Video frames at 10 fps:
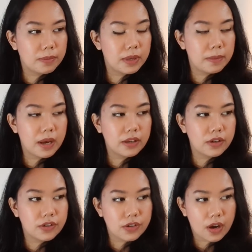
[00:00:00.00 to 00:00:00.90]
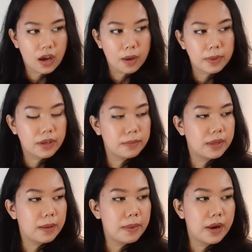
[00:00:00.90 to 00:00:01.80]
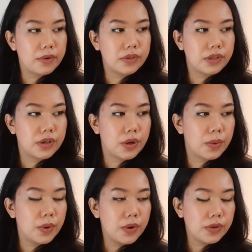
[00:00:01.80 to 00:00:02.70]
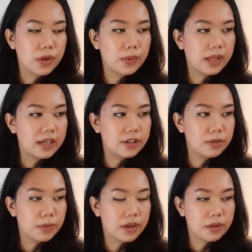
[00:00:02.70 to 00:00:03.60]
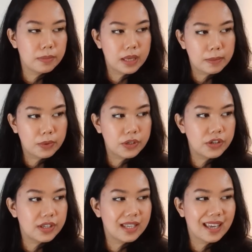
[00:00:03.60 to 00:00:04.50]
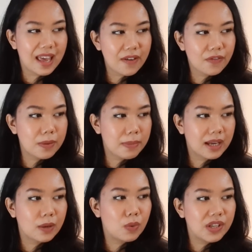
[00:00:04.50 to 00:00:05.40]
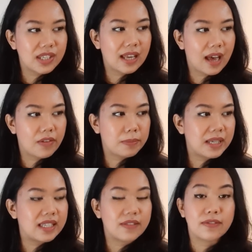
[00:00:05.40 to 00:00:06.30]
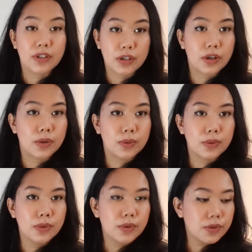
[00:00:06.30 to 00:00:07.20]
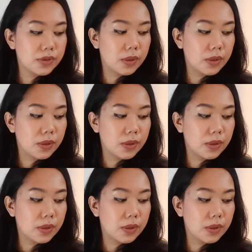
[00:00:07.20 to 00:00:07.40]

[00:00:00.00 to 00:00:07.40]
It could be about your job. It could be about, you know, your relationship with other people. It's just like everybody wants to have a piece of Virgo.